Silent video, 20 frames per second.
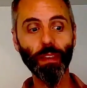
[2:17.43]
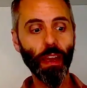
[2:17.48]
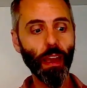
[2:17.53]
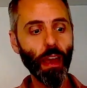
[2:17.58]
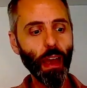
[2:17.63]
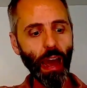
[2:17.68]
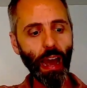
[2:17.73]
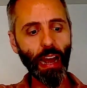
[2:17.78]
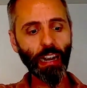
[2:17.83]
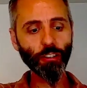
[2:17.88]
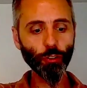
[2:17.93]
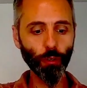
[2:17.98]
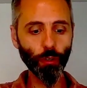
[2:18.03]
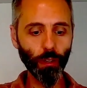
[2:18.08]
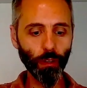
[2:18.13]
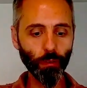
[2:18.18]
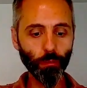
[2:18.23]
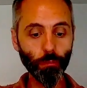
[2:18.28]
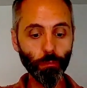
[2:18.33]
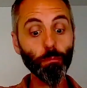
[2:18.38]
Actually,
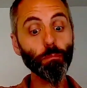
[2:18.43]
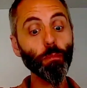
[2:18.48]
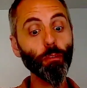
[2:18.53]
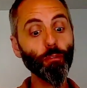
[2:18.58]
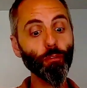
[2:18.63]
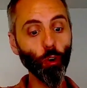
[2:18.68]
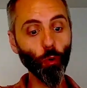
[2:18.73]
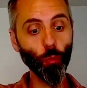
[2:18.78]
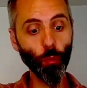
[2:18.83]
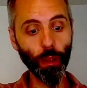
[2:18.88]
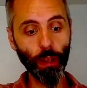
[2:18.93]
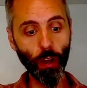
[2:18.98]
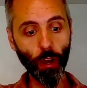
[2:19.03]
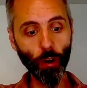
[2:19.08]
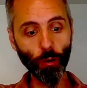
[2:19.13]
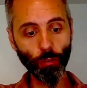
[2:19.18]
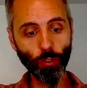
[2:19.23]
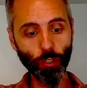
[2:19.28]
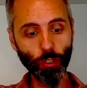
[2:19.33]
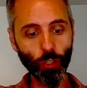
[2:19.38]
before we go
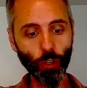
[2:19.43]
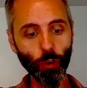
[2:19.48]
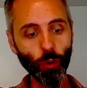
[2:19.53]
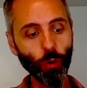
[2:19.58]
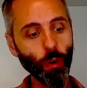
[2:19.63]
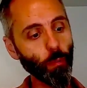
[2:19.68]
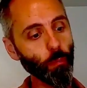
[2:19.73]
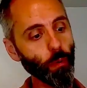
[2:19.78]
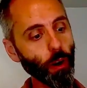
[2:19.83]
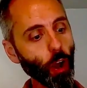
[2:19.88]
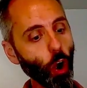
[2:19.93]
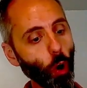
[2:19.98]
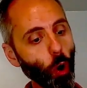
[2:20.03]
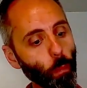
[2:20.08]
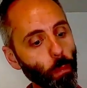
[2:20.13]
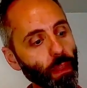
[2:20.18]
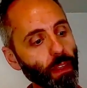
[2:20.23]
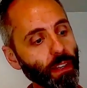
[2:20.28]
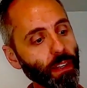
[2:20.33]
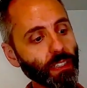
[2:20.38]
too, I'm gonna open
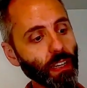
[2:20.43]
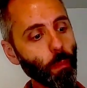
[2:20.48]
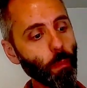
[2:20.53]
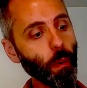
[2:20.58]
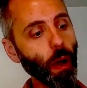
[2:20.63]
this up.